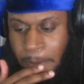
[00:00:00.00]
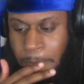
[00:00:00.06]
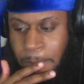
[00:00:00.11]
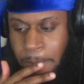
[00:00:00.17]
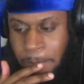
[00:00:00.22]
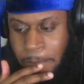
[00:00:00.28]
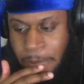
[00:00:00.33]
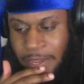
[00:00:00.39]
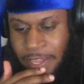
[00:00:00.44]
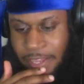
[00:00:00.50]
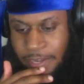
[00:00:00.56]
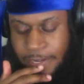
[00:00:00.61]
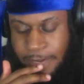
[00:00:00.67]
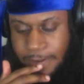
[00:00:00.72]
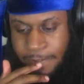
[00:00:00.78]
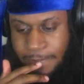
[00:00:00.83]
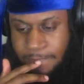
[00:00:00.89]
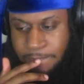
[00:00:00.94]
But
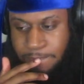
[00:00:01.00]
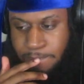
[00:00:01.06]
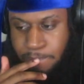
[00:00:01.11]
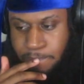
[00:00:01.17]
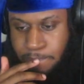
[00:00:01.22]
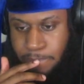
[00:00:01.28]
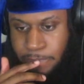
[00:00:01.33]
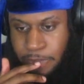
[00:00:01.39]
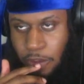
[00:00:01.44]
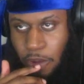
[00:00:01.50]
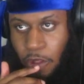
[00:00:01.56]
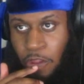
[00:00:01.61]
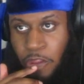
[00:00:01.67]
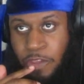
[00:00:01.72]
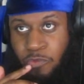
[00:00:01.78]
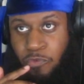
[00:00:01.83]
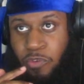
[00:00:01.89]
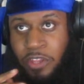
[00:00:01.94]

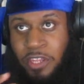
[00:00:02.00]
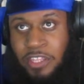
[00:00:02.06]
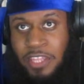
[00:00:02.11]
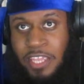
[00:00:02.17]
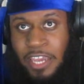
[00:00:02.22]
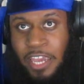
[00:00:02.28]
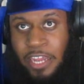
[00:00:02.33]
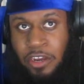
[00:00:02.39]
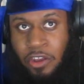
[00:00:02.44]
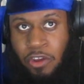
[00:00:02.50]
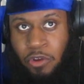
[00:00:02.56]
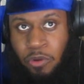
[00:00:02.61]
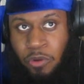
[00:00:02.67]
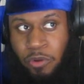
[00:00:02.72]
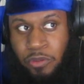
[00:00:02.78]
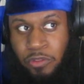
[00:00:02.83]
only really thing I know,